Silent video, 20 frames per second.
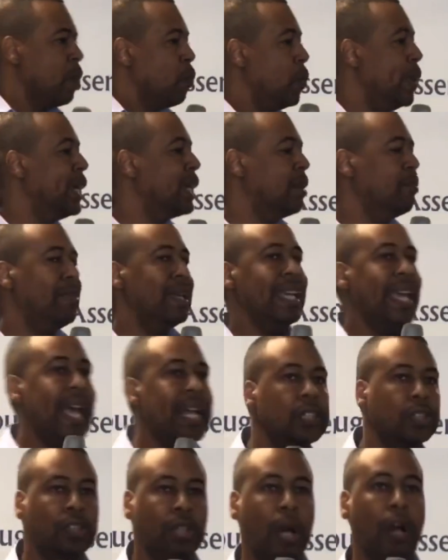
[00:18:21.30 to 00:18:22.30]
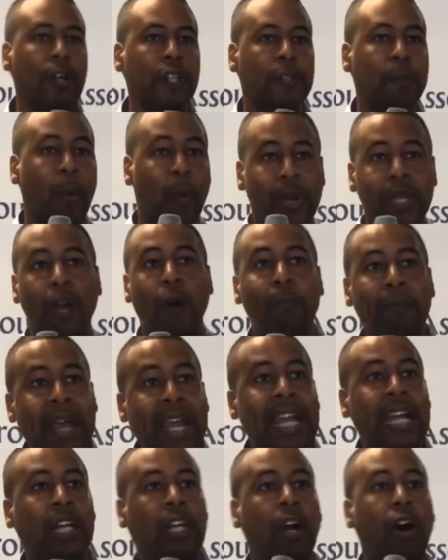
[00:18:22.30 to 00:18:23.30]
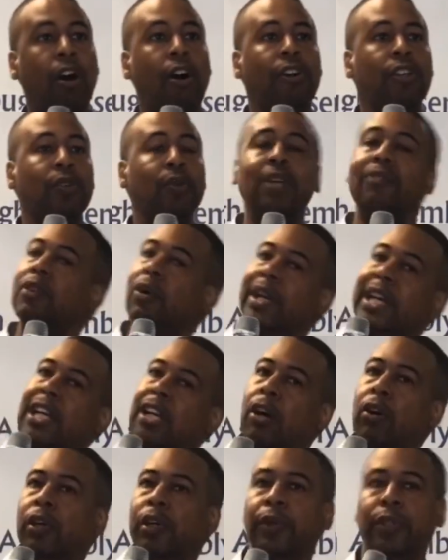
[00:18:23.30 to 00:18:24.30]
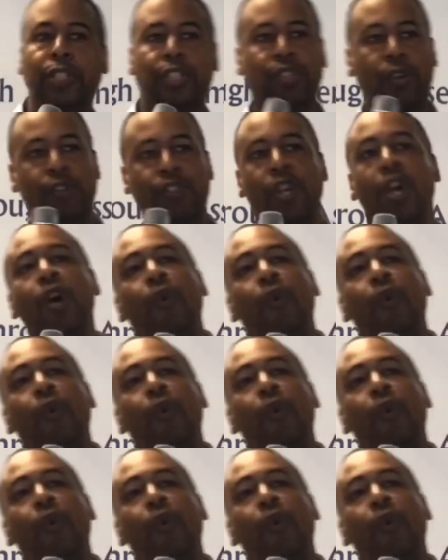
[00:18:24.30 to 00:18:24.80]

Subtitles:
We can be at church, but when your man call you, he don't go to church.